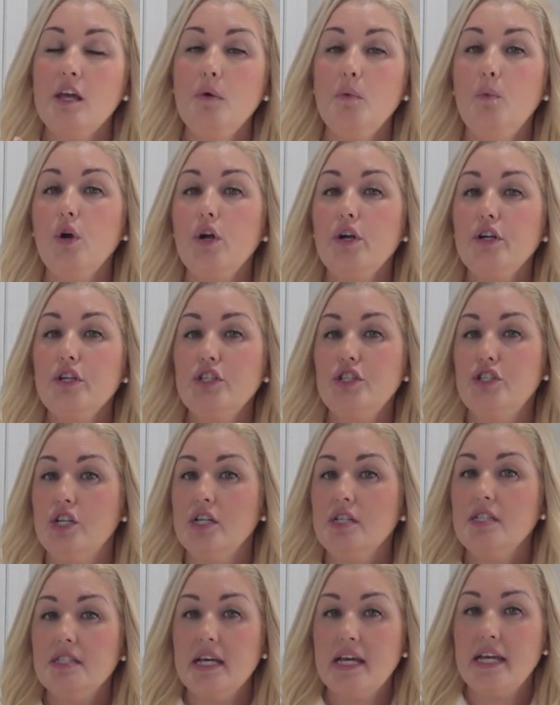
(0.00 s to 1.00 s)
It works
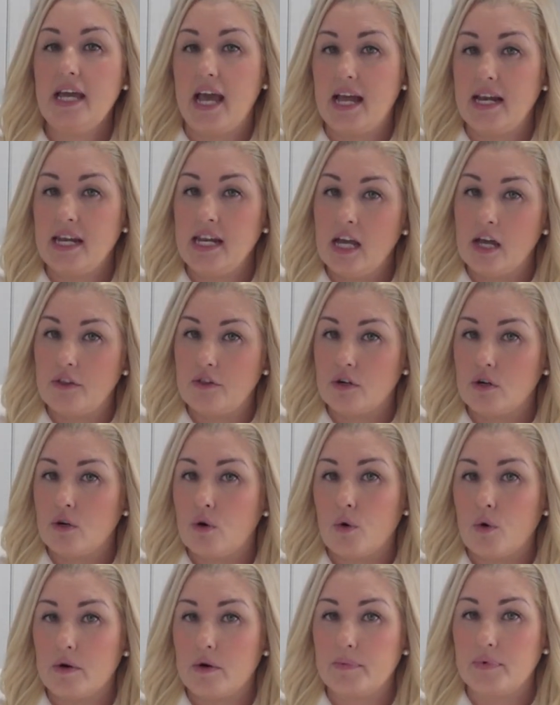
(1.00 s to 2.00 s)
just like any other
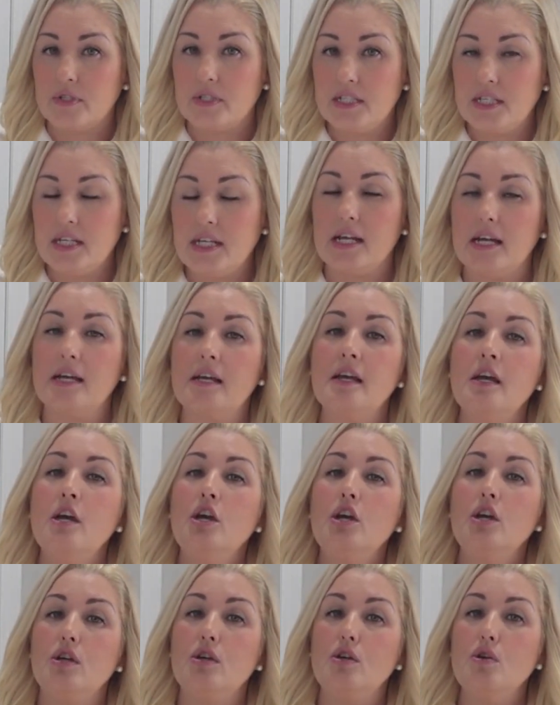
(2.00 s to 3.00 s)
court proceeding.
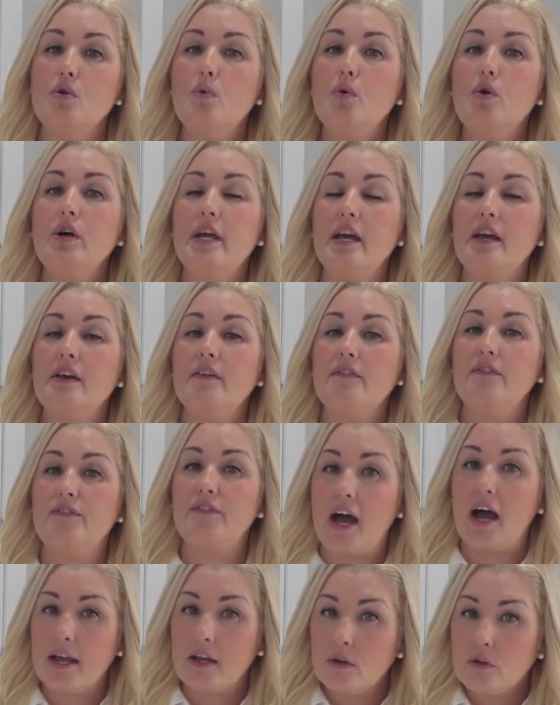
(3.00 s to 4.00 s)
You will get
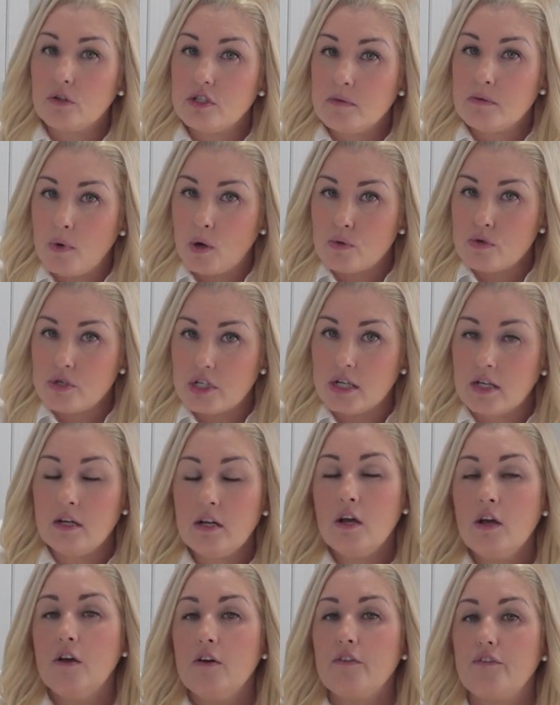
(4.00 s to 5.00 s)
filed a
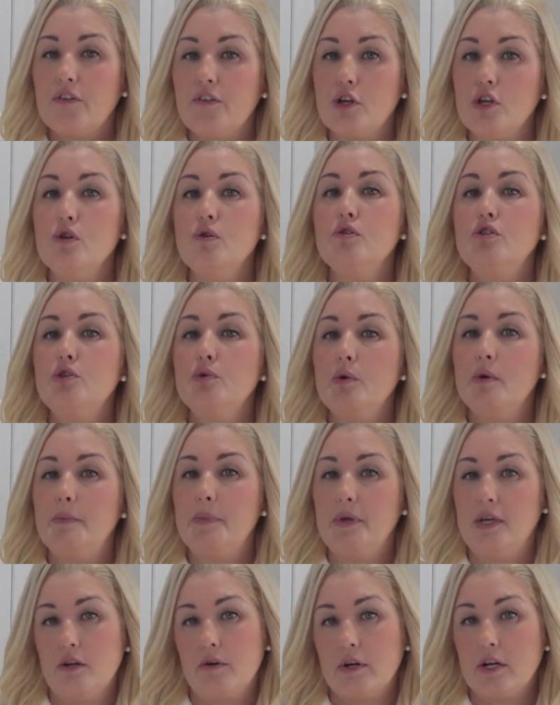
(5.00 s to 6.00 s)
motion for you to
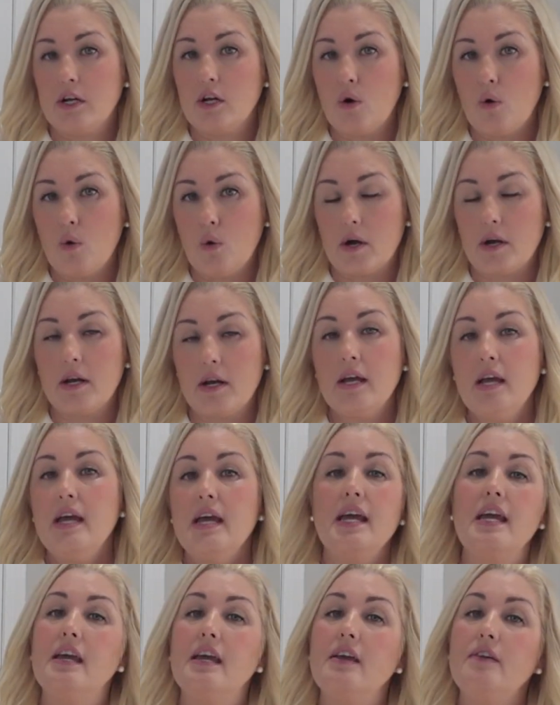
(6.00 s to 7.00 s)
appear in court.
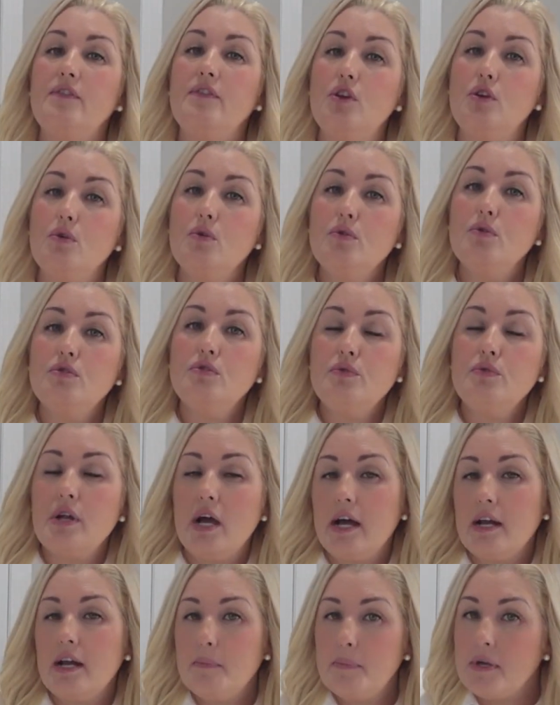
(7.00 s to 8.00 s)
If you do
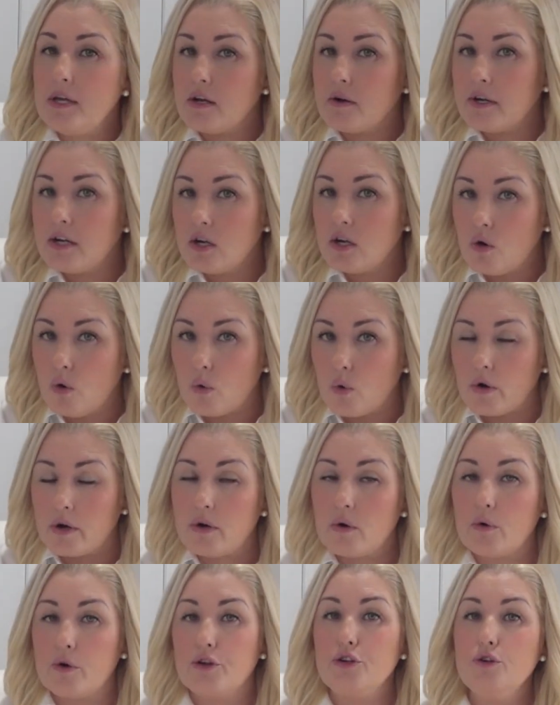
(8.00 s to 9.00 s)
not appear in
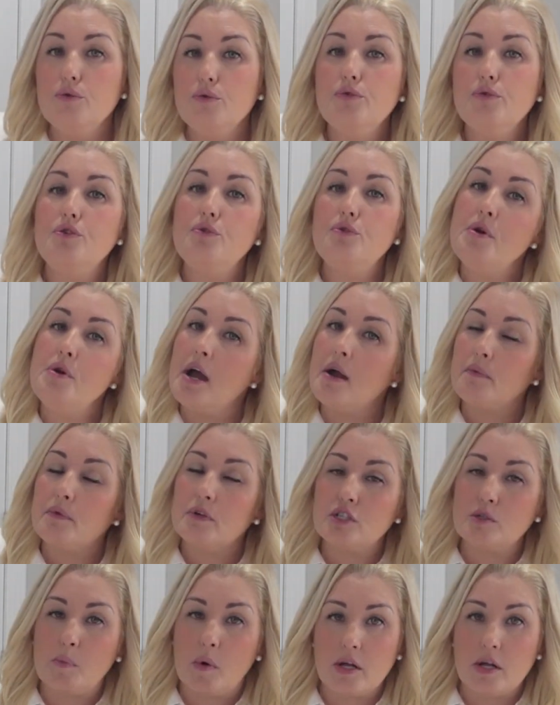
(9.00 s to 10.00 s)
court or you do not
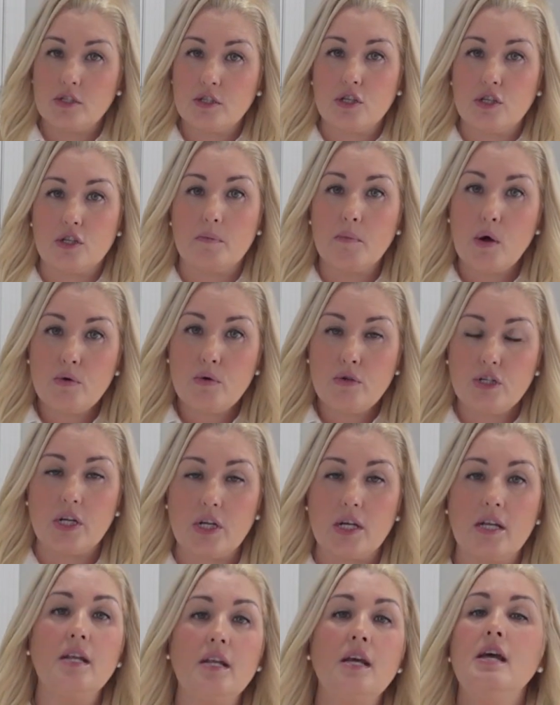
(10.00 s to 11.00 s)
respond to the
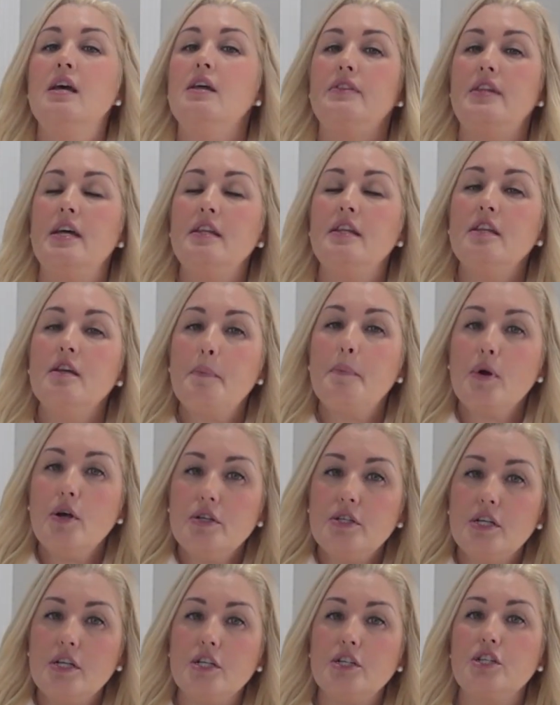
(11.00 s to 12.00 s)
motion, then the
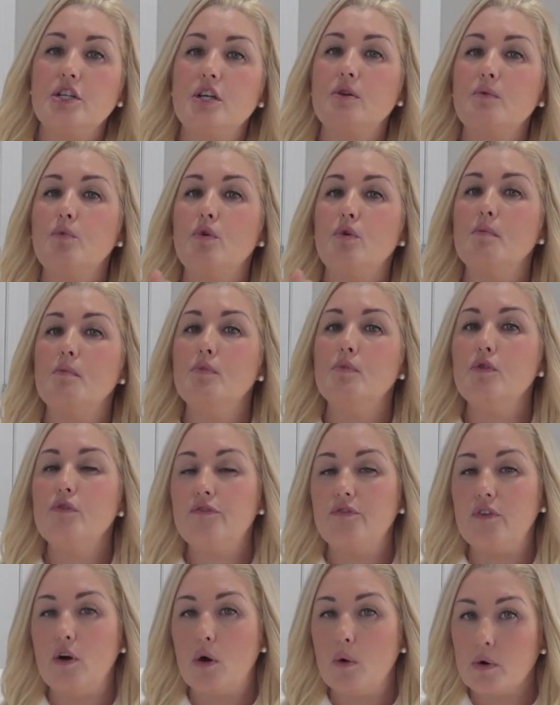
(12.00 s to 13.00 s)
partition will
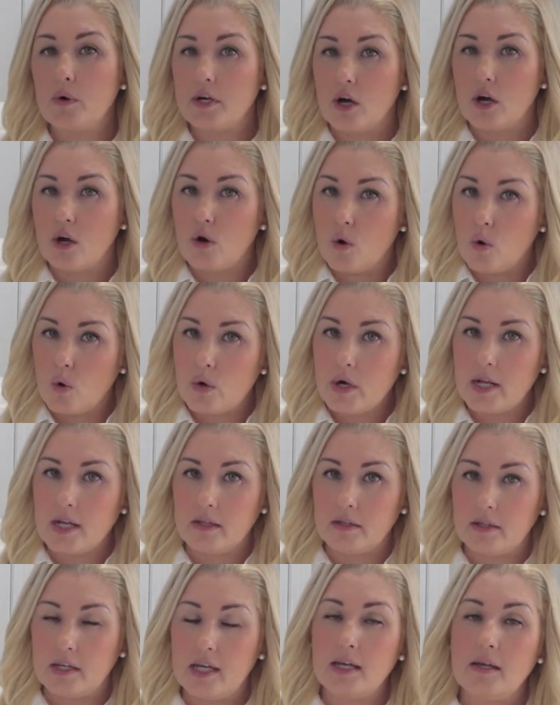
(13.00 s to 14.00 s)
move forward
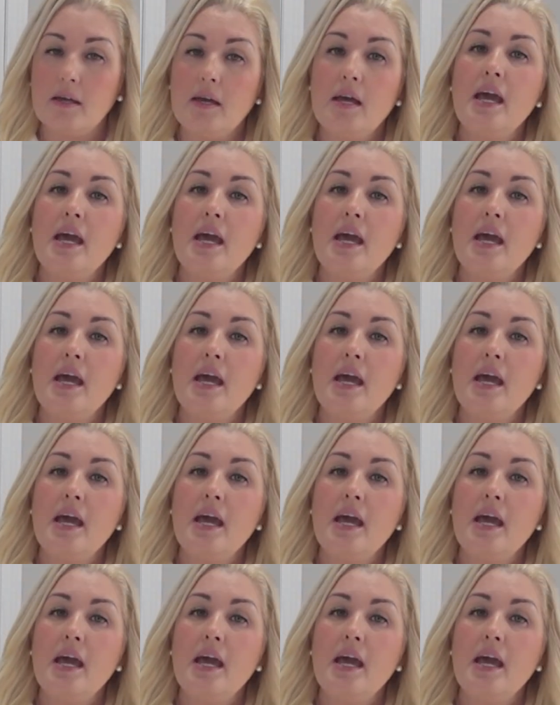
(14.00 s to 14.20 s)
accordingly.